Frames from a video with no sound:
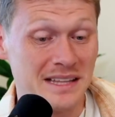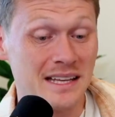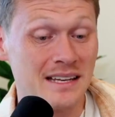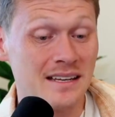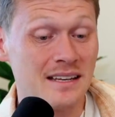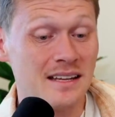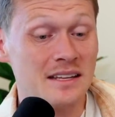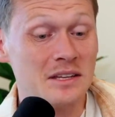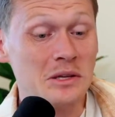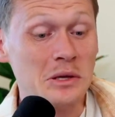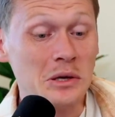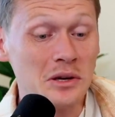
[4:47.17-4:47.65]
then
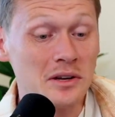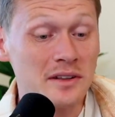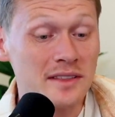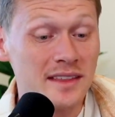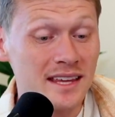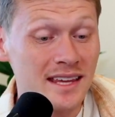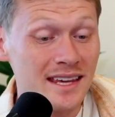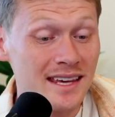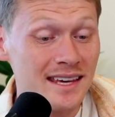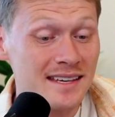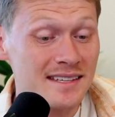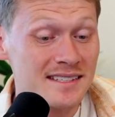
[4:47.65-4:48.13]
you go to
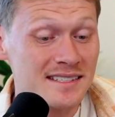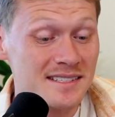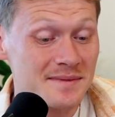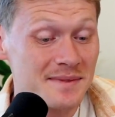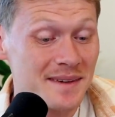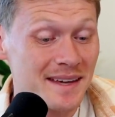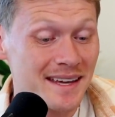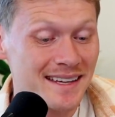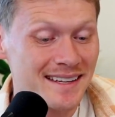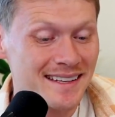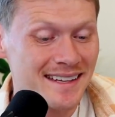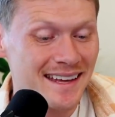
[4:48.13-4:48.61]
the East,
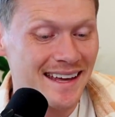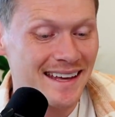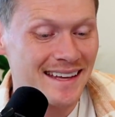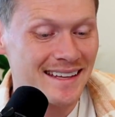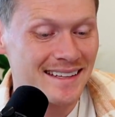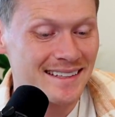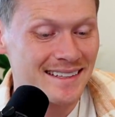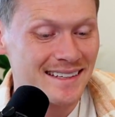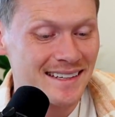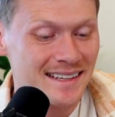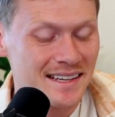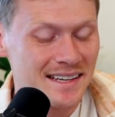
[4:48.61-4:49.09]
man,
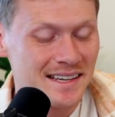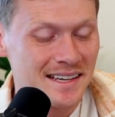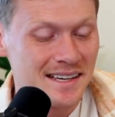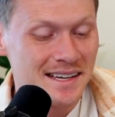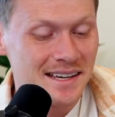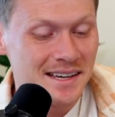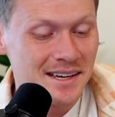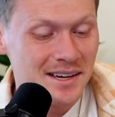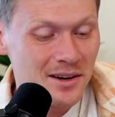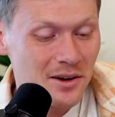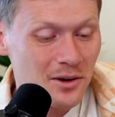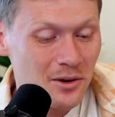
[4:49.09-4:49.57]
and
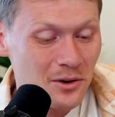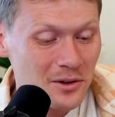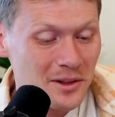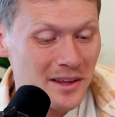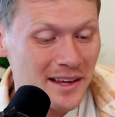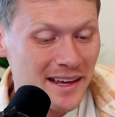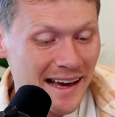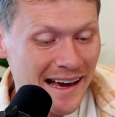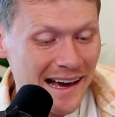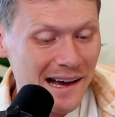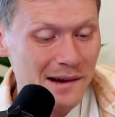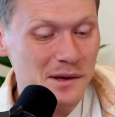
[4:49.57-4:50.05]
holy
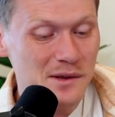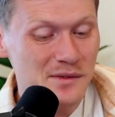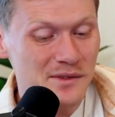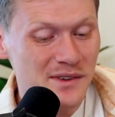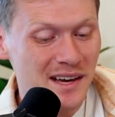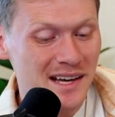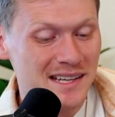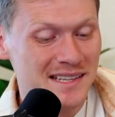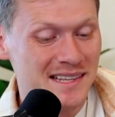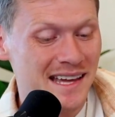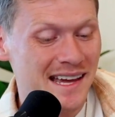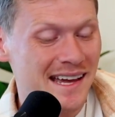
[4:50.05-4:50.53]
cow, we've
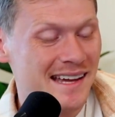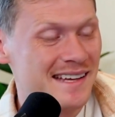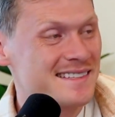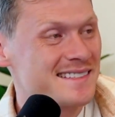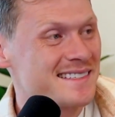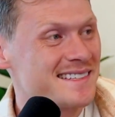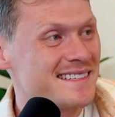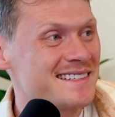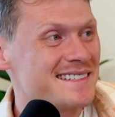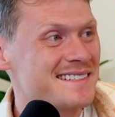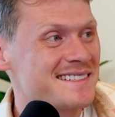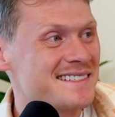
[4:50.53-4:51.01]
got the
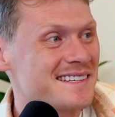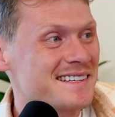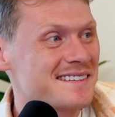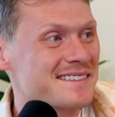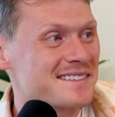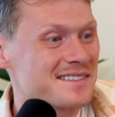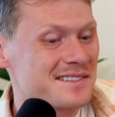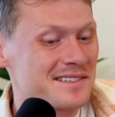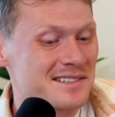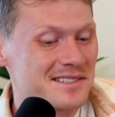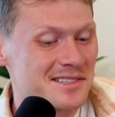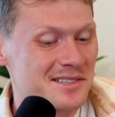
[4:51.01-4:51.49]
8-seeded
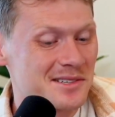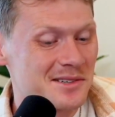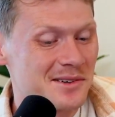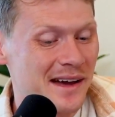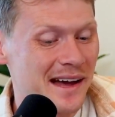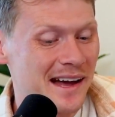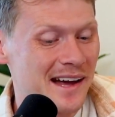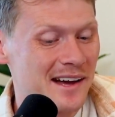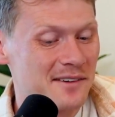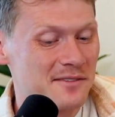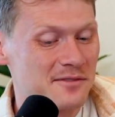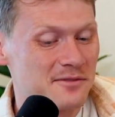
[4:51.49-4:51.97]
Sixers who
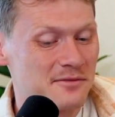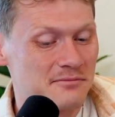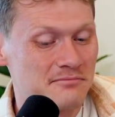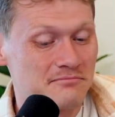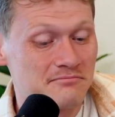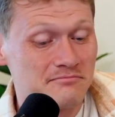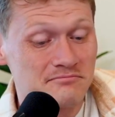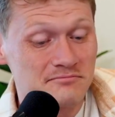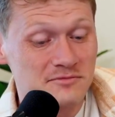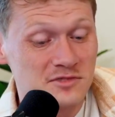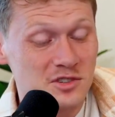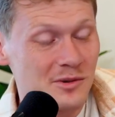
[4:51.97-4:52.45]
have
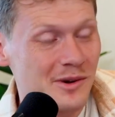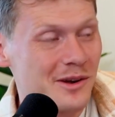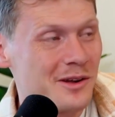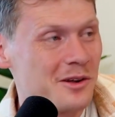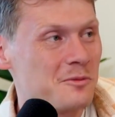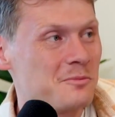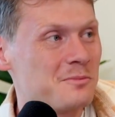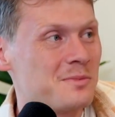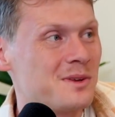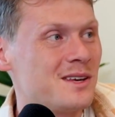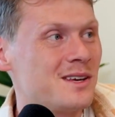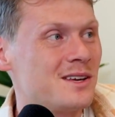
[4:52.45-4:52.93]
Joel
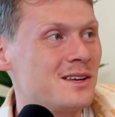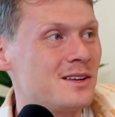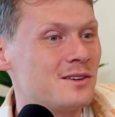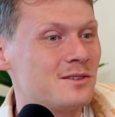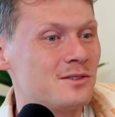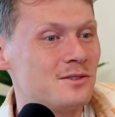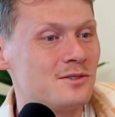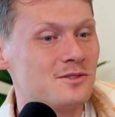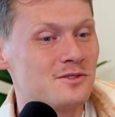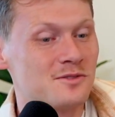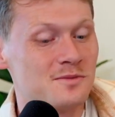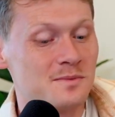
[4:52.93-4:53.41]
Embiid,
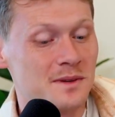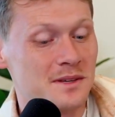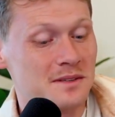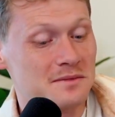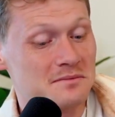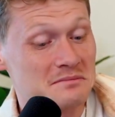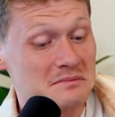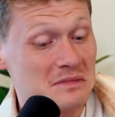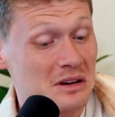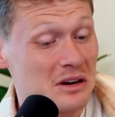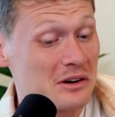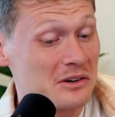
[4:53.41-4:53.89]
who's
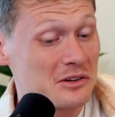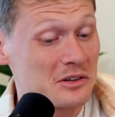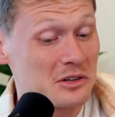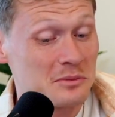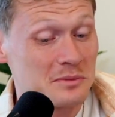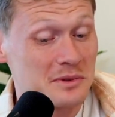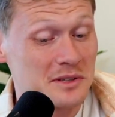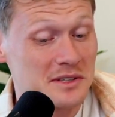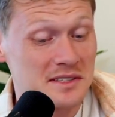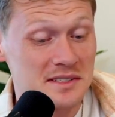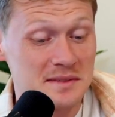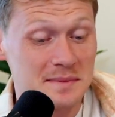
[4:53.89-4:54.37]
been
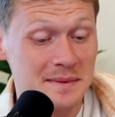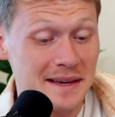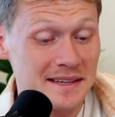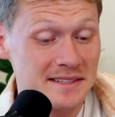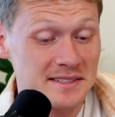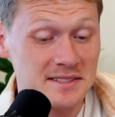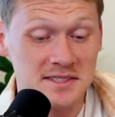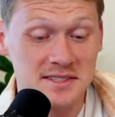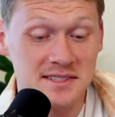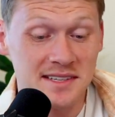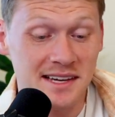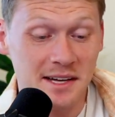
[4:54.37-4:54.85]
arguably the
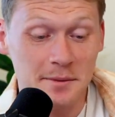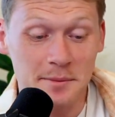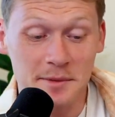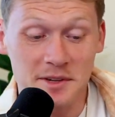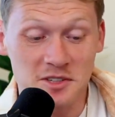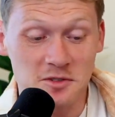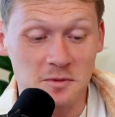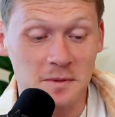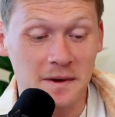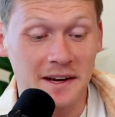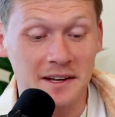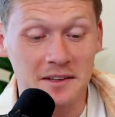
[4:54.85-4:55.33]
best or second
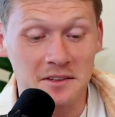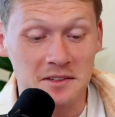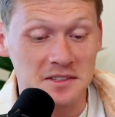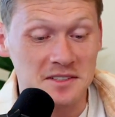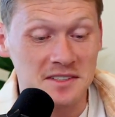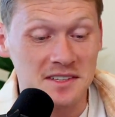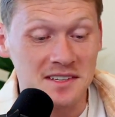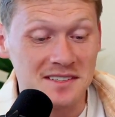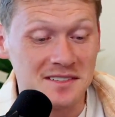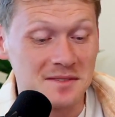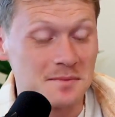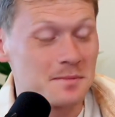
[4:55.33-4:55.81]
best regular
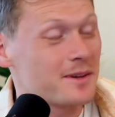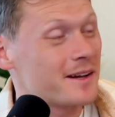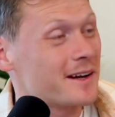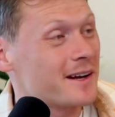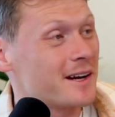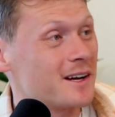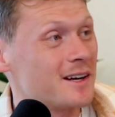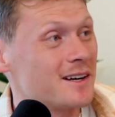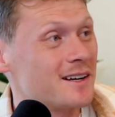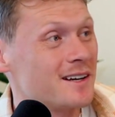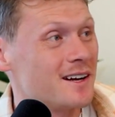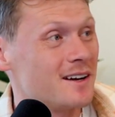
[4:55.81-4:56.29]
season
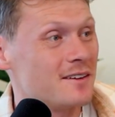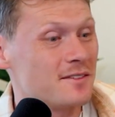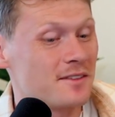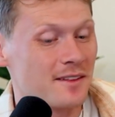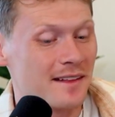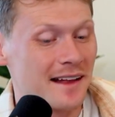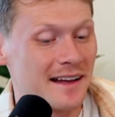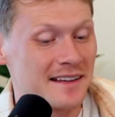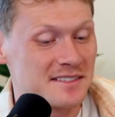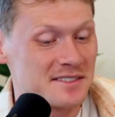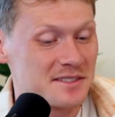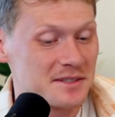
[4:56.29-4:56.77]
player of the
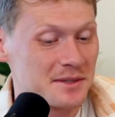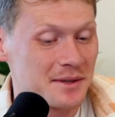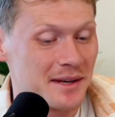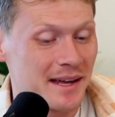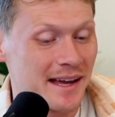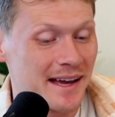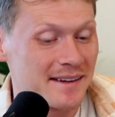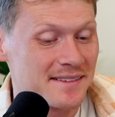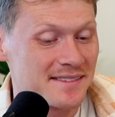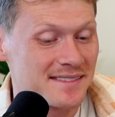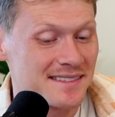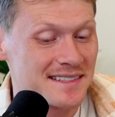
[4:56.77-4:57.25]
last
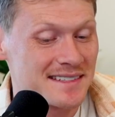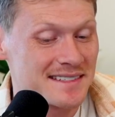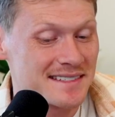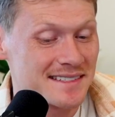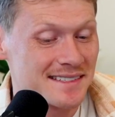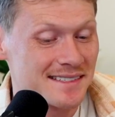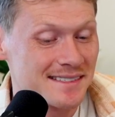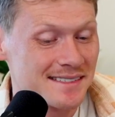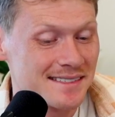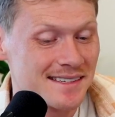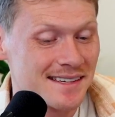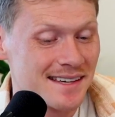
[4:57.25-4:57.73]
2.5
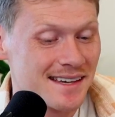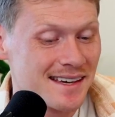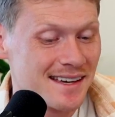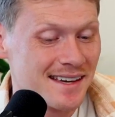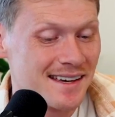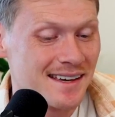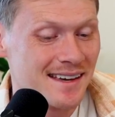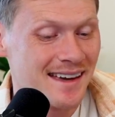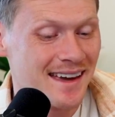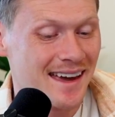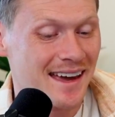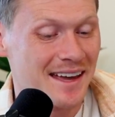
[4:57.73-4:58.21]
seasons.
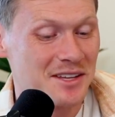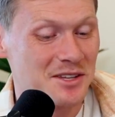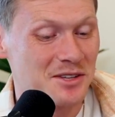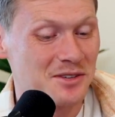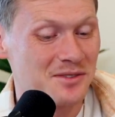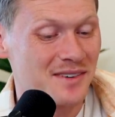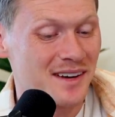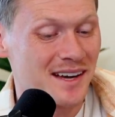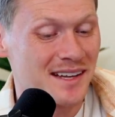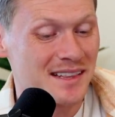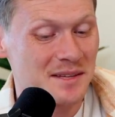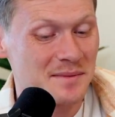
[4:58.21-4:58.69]
And
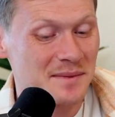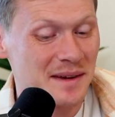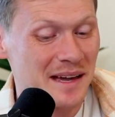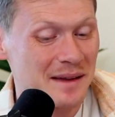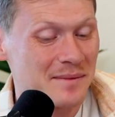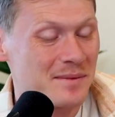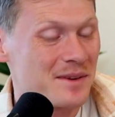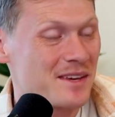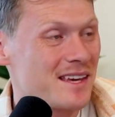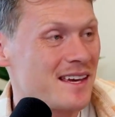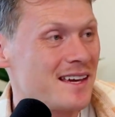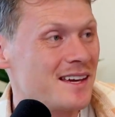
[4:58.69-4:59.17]
you've got the
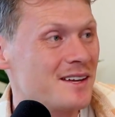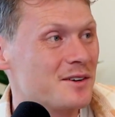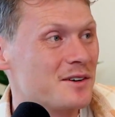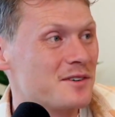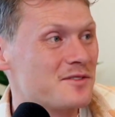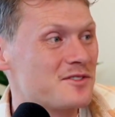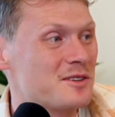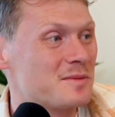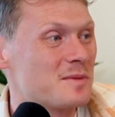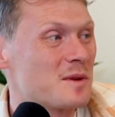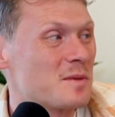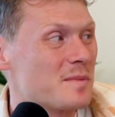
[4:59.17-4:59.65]
Miami Heat who have
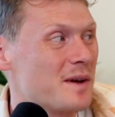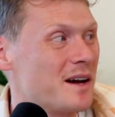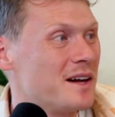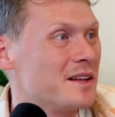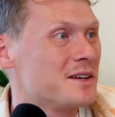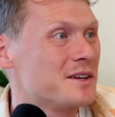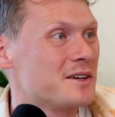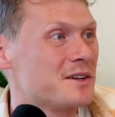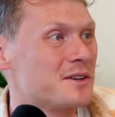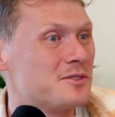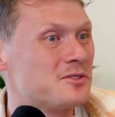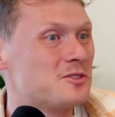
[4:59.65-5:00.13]
Jimmy
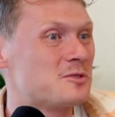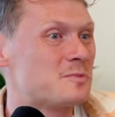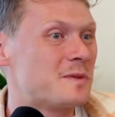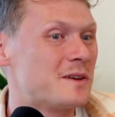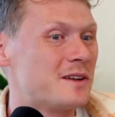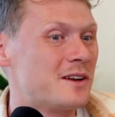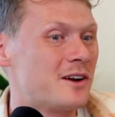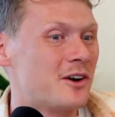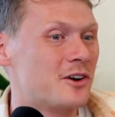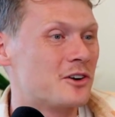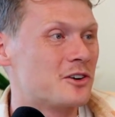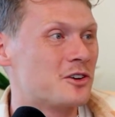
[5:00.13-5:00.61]
Butler, who's
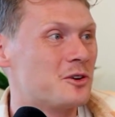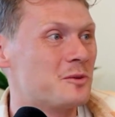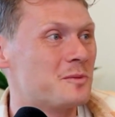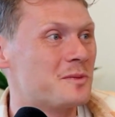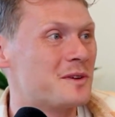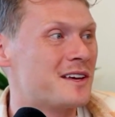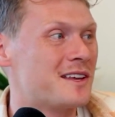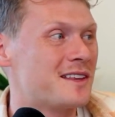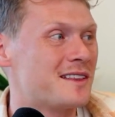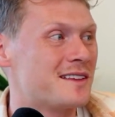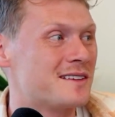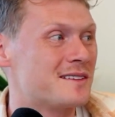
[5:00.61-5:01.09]
been
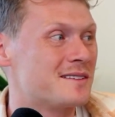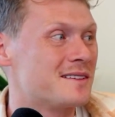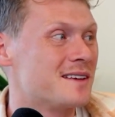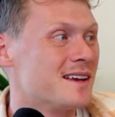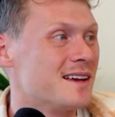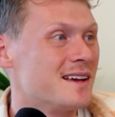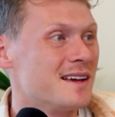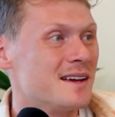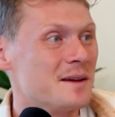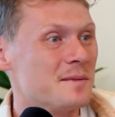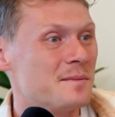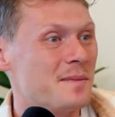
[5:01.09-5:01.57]
arguably the
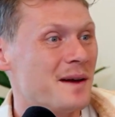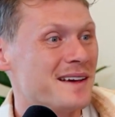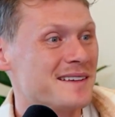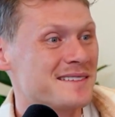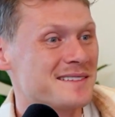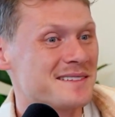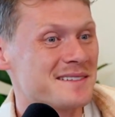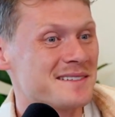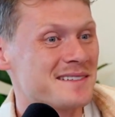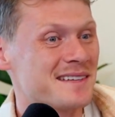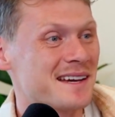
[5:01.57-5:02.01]
best or